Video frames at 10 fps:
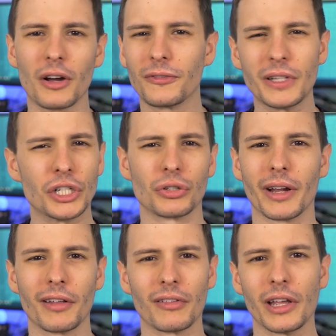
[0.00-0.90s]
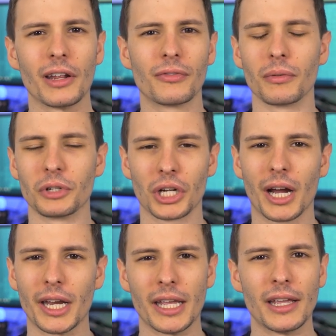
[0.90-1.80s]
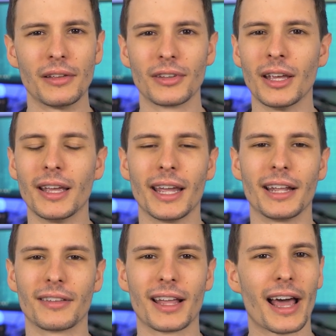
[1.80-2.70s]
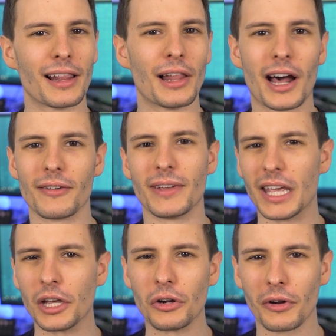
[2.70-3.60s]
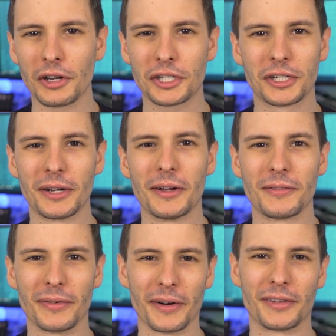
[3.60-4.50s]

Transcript: roughly translated from Chinese. It's got a lot of English. For